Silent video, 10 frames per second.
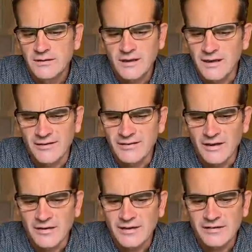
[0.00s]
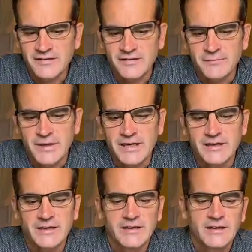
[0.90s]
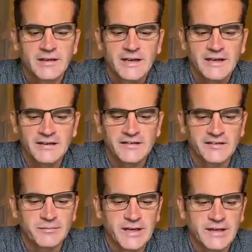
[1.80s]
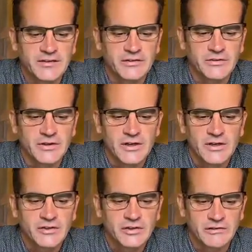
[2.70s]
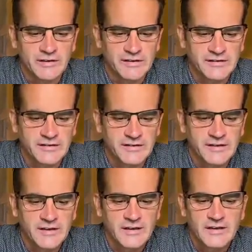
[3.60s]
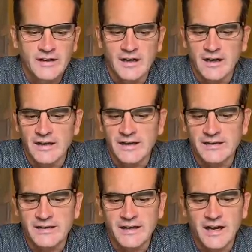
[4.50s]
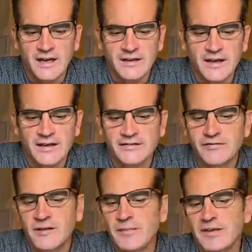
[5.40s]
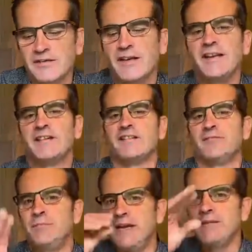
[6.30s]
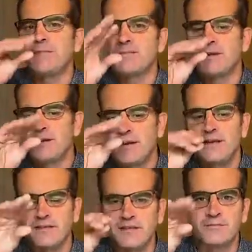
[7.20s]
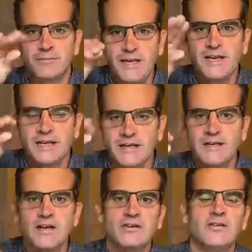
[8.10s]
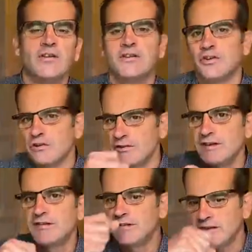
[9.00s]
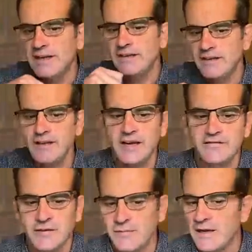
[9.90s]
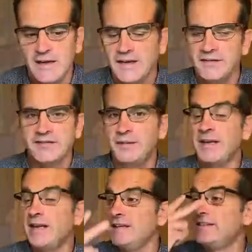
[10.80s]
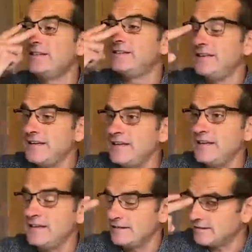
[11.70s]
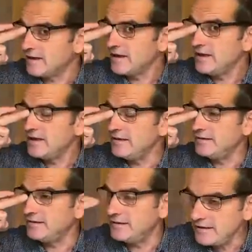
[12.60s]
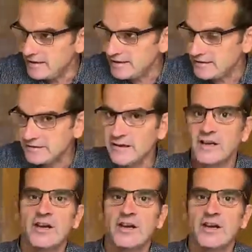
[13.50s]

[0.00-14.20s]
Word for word: No, no, he doesn't speak. He doesn't speak to tourists uh, eating ice cream. He doesn't. He doesn't speak. He doesn't speak to the tourists eating the ice cream. He doesn't speak. He sees he sees